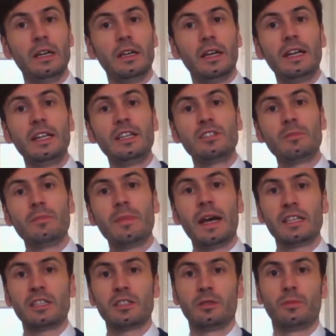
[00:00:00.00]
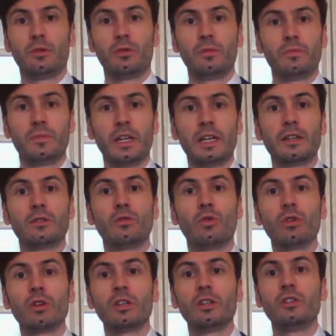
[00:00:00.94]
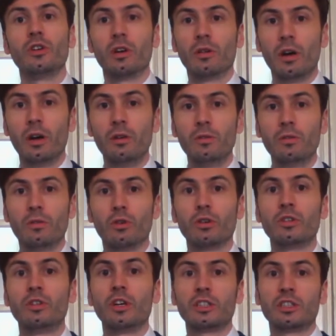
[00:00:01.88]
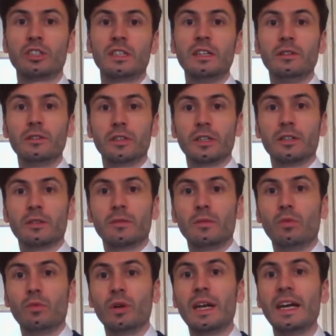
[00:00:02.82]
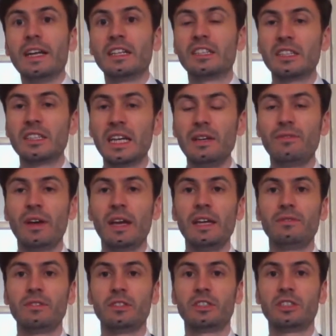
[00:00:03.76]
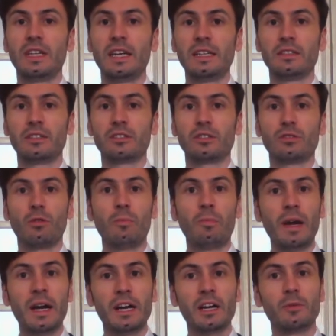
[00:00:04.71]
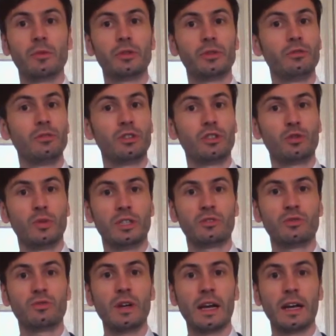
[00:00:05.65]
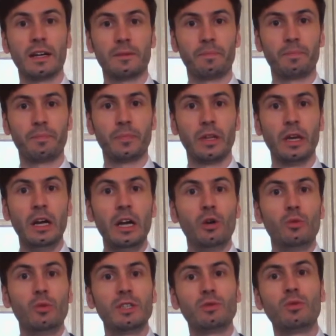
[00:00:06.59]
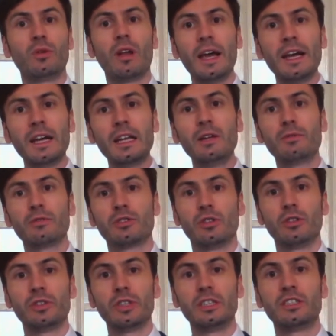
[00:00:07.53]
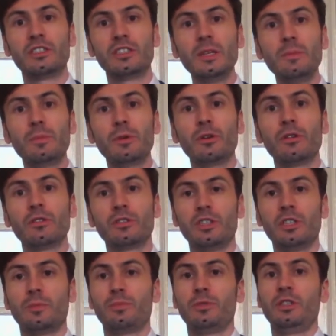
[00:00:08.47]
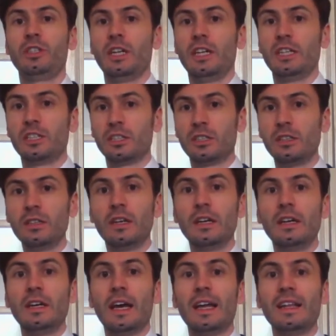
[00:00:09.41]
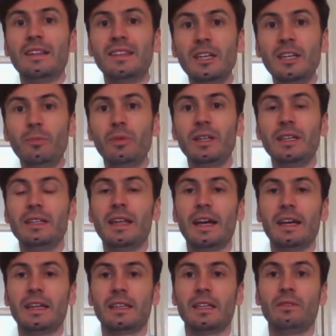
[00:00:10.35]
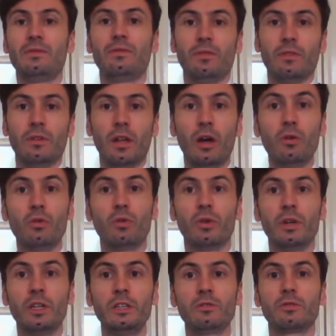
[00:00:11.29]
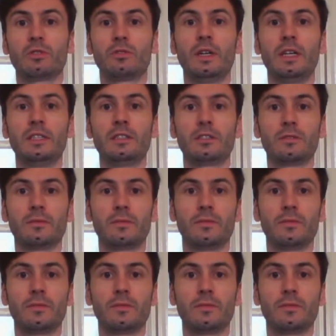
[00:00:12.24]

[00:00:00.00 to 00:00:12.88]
It is imaginable that a northern euro or Dutch guilder will gain a safe haven status comparable to the Swiss franc, which would likely result in steep currency appreciation and deeply negative local interest rates.